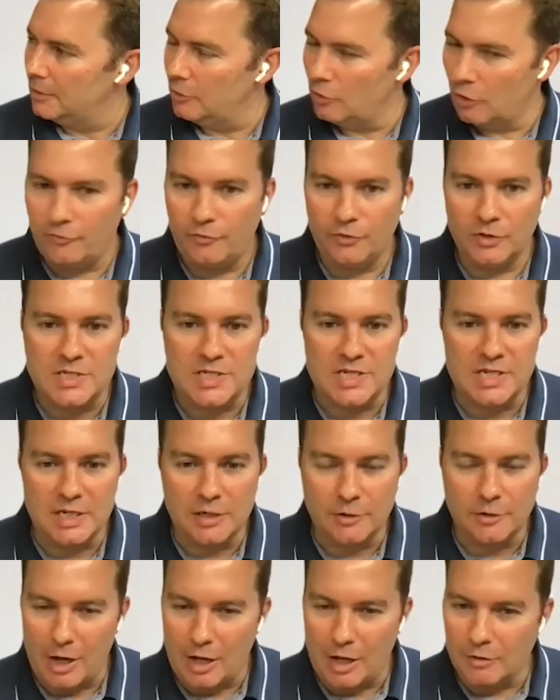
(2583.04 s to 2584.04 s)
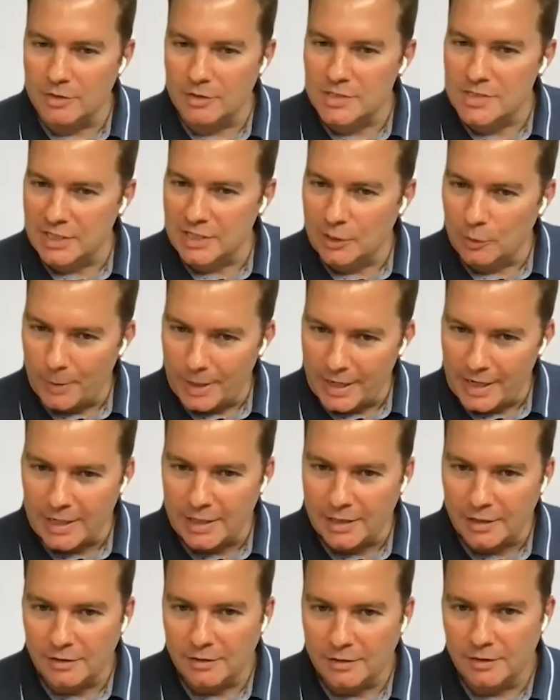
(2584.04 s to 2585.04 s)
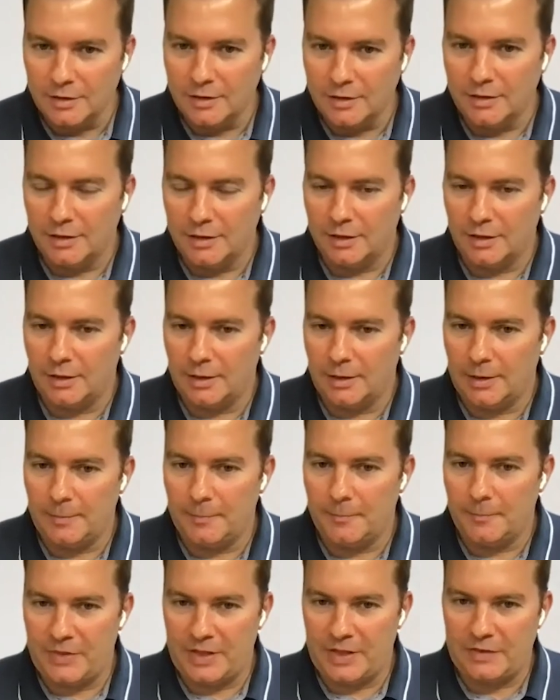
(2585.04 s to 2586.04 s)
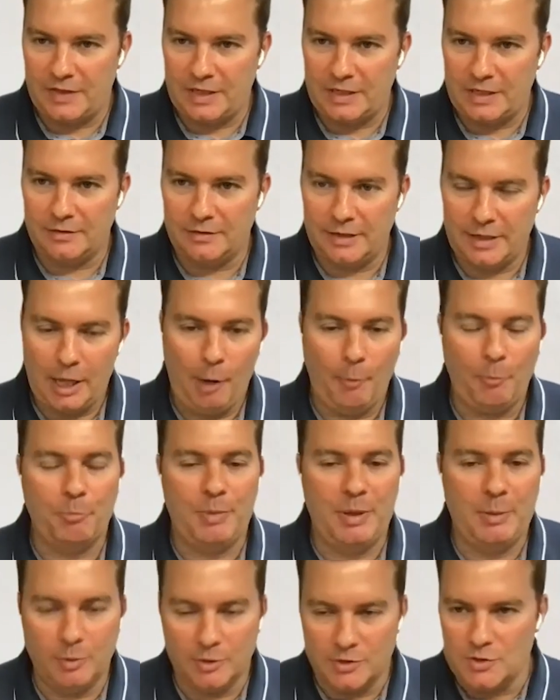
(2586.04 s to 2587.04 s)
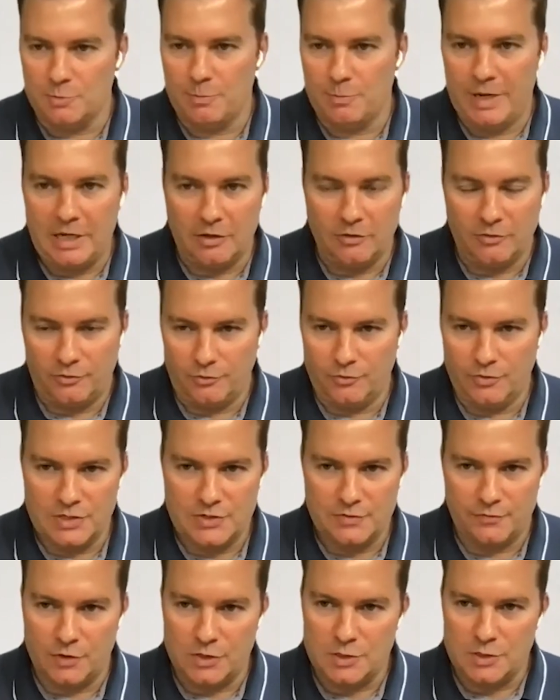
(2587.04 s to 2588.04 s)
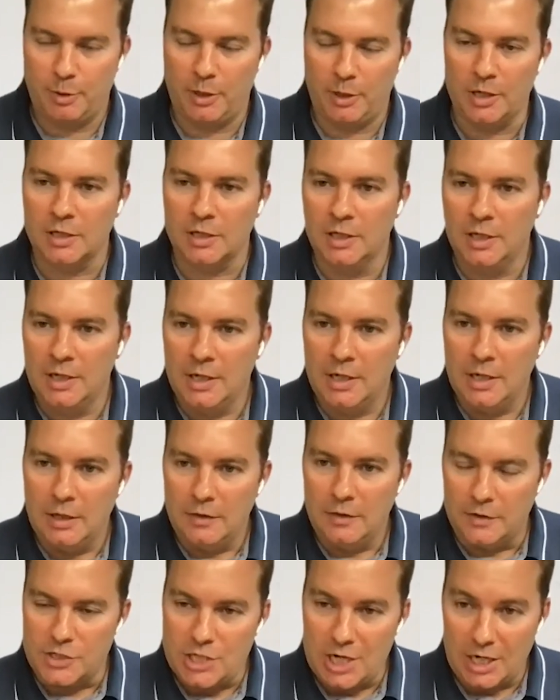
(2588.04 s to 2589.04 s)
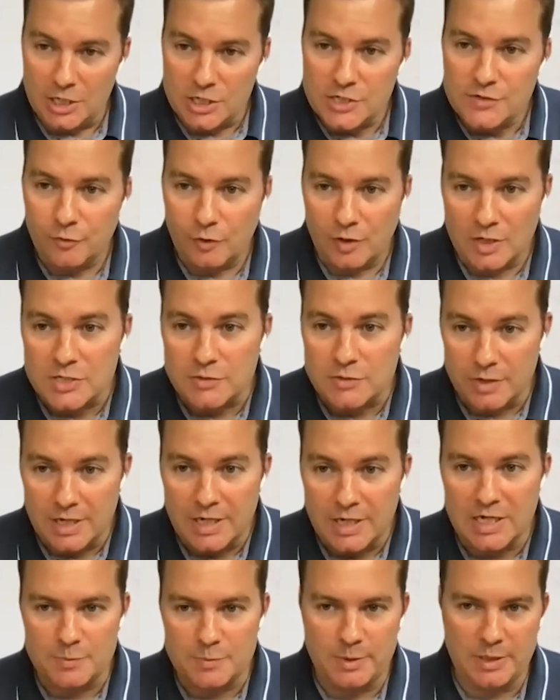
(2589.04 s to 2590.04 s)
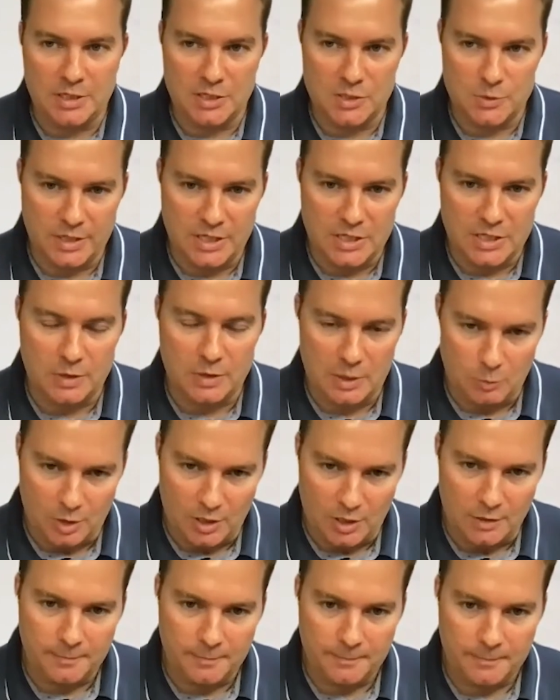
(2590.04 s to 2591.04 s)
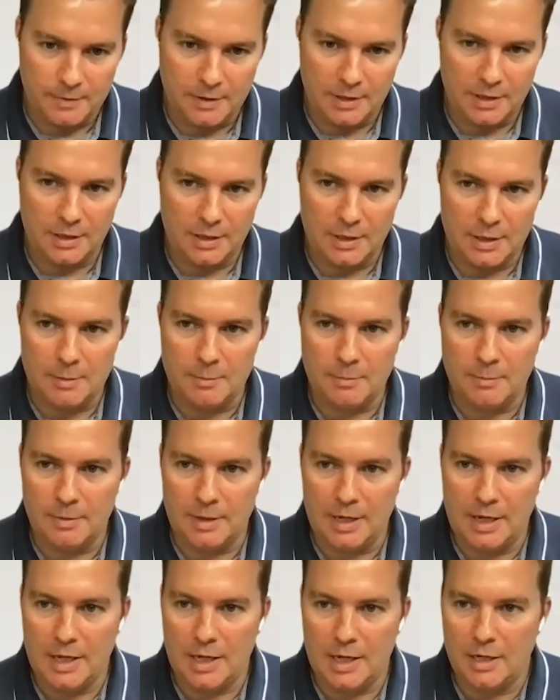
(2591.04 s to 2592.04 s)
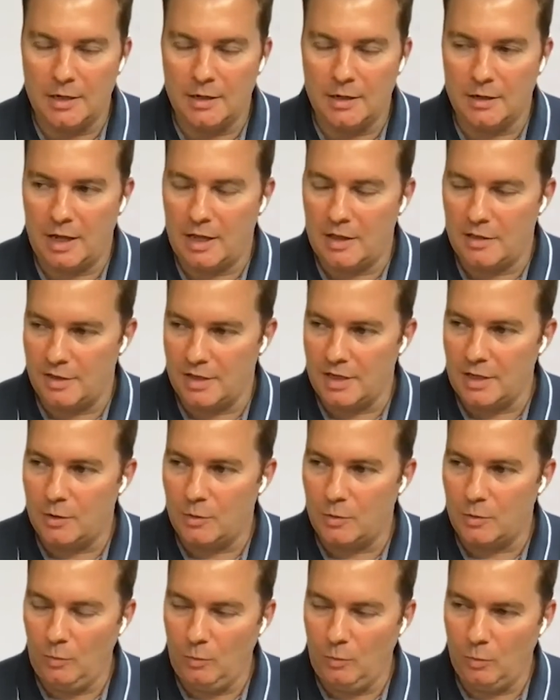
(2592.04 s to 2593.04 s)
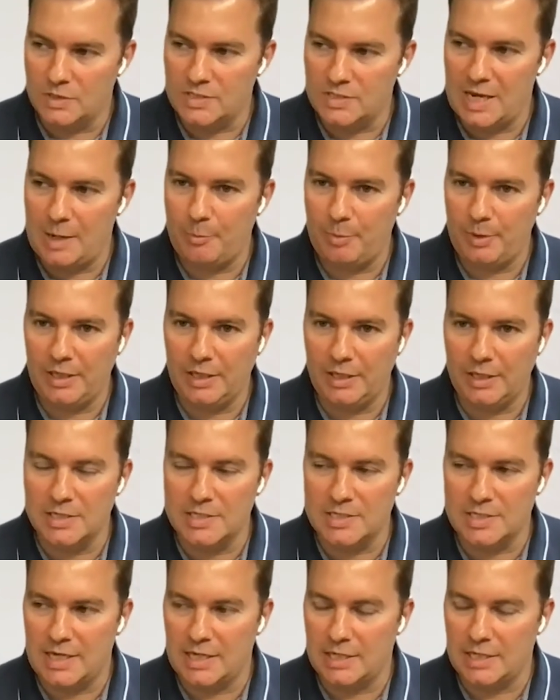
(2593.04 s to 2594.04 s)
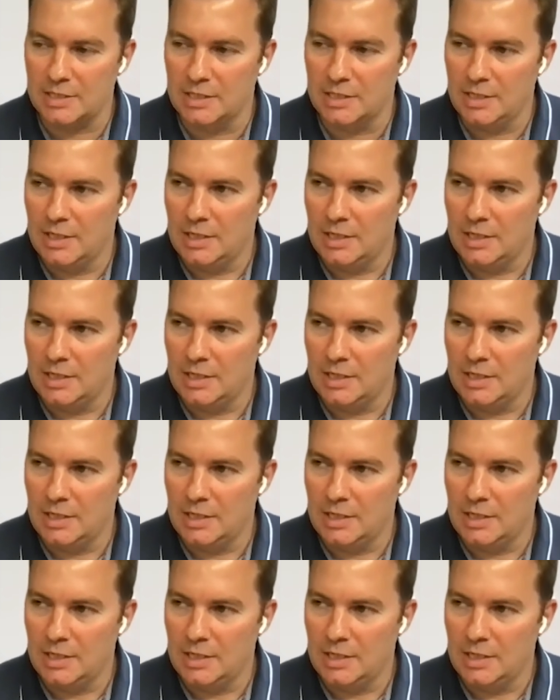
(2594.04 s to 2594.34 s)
novelty around it in a way that helped people to make it through this first part. The challenge for us really has been in 2021. And I think what's happening is that